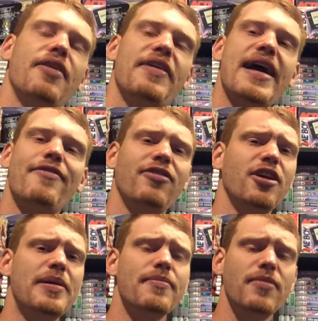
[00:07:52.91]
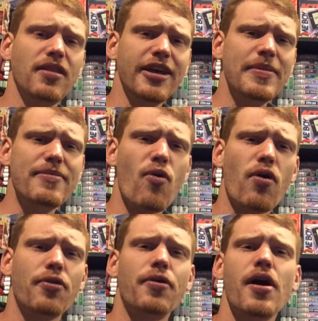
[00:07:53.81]
they have a little bit
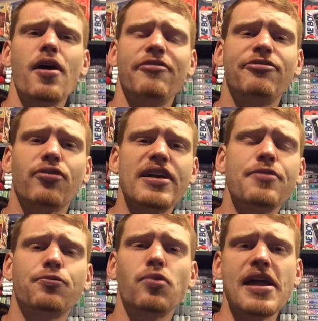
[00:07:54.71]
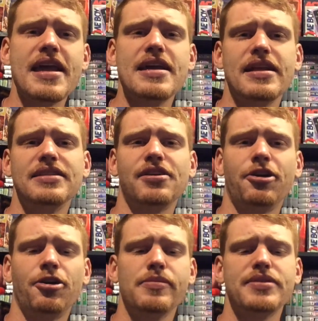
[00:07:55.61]
more free reign in
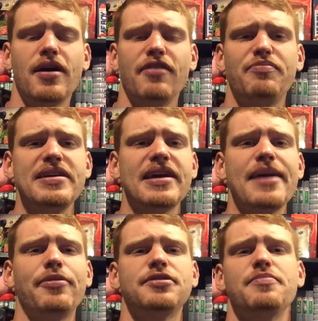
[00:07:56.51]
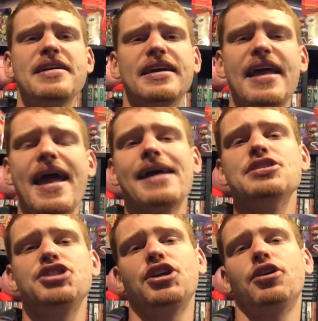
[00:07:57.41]
terms of being able to make it
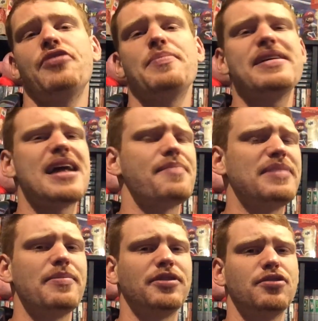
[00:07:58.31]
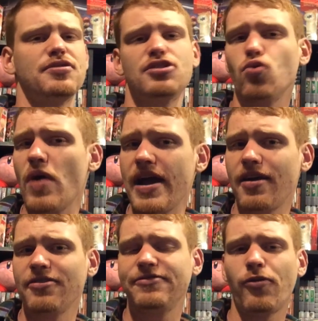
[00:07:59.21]
edgier. They might not be able to
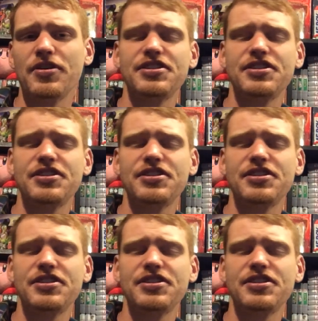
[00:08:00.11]
swear, for